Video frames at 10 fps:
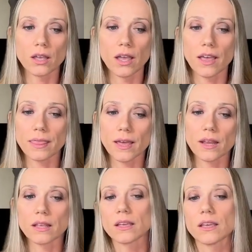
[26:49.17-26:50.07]
And
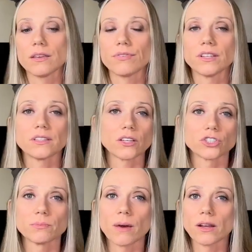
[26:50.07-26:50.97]
then, if I touch
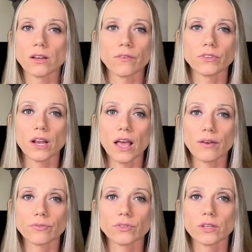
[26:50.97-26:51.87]
the button of the
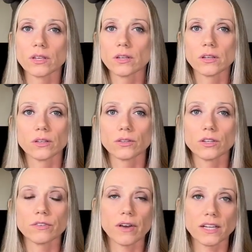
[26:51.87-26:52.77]
left, the
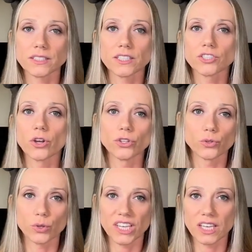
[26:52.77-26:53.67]
device is going to
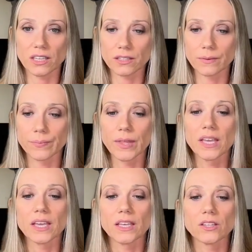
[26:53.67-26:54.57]
heat.
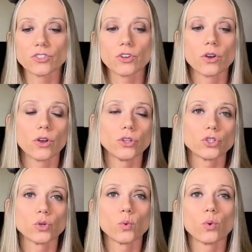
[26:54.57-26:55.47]
It is going
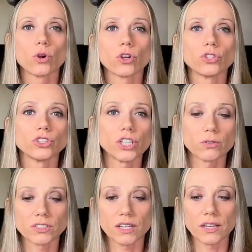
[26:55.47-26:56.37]
to work
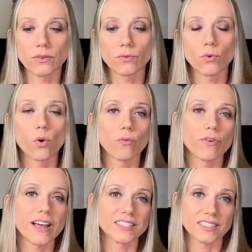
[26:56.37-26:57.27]
continuously for
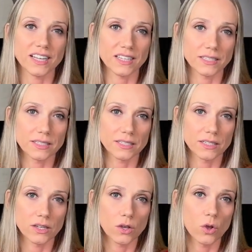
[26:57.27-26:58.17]
5 seconds.
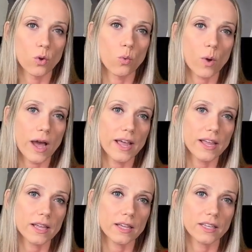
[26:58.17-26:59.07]

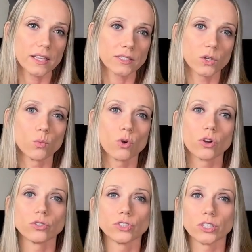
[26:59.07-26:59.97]
Why it doesn't work
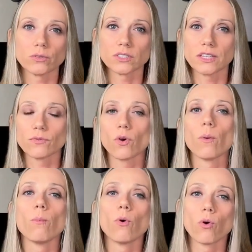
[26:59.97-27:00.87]
continuously for
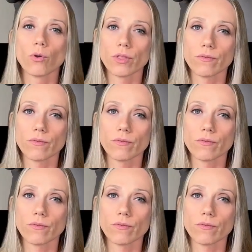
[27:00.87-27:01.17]
more than